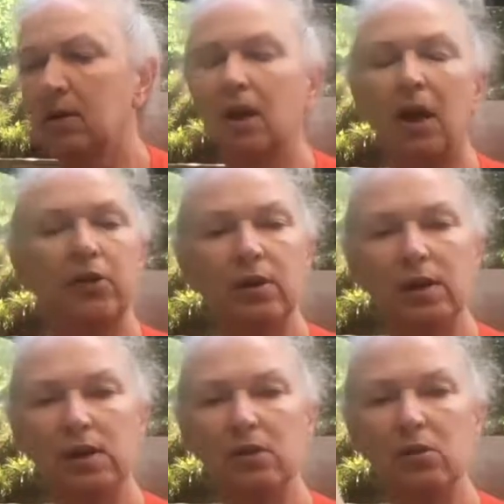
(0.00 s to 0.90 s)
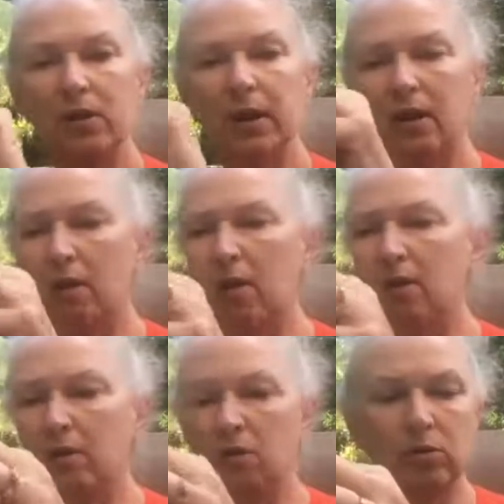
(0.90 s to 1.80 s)
And you can still get all the
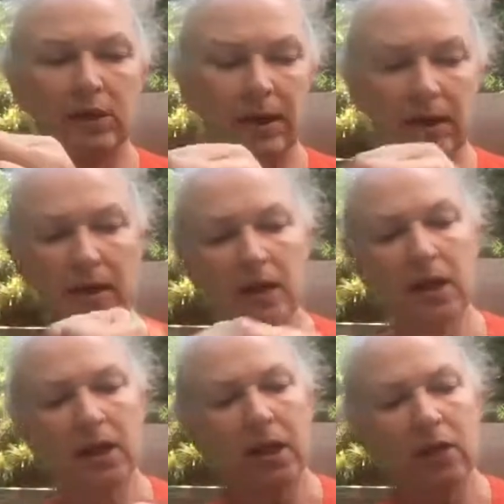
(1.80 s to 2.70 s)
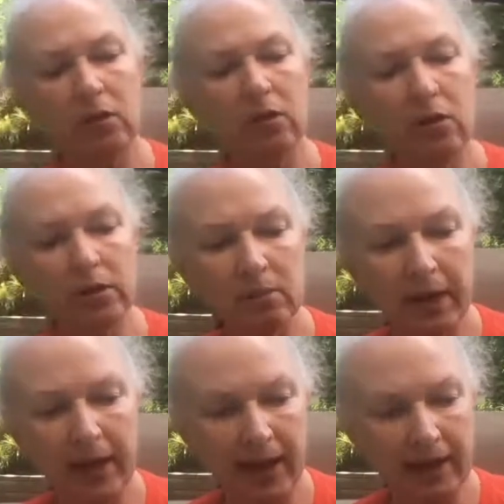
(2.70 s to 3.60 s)
cool data. If you looked at my
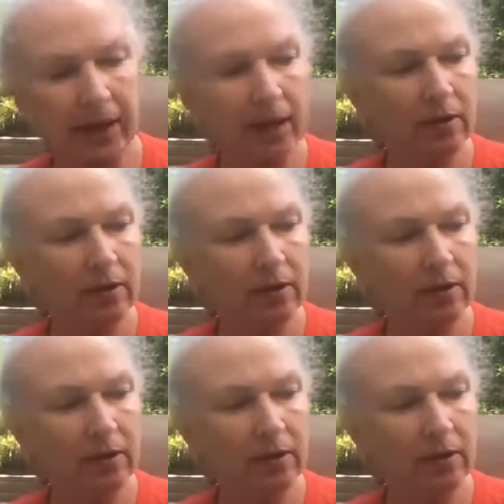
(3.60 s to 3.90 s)
handout,